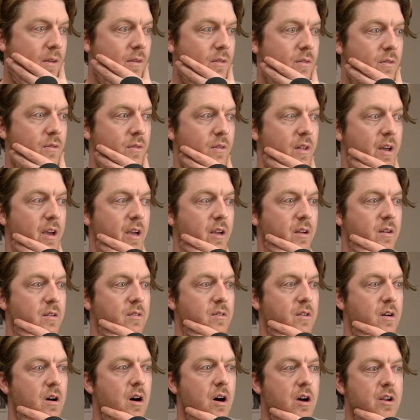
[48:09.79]
like
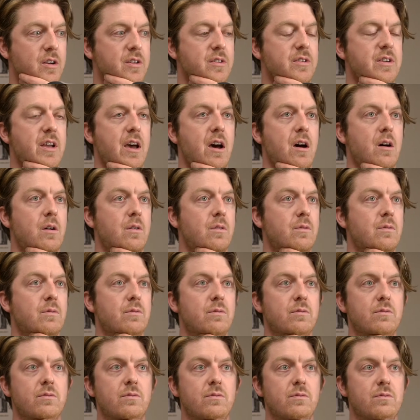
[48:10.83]
hunt
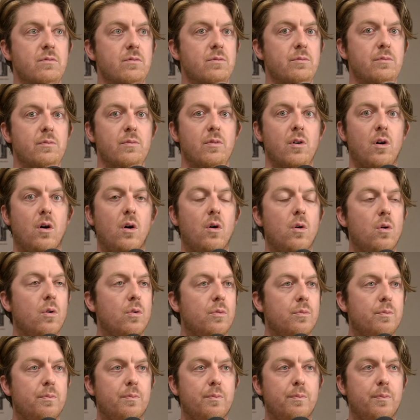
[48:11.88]
down
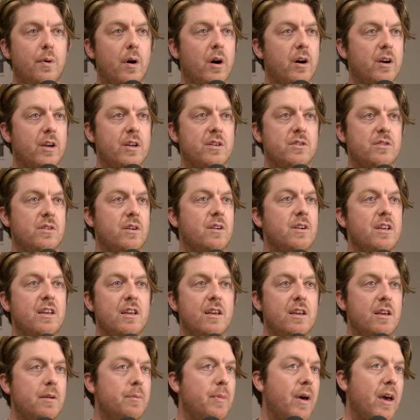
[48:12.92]
old bargains on
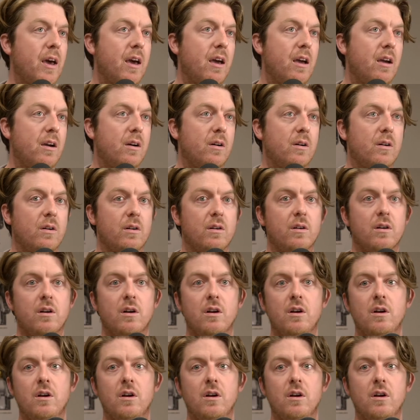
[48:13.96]
eBay, or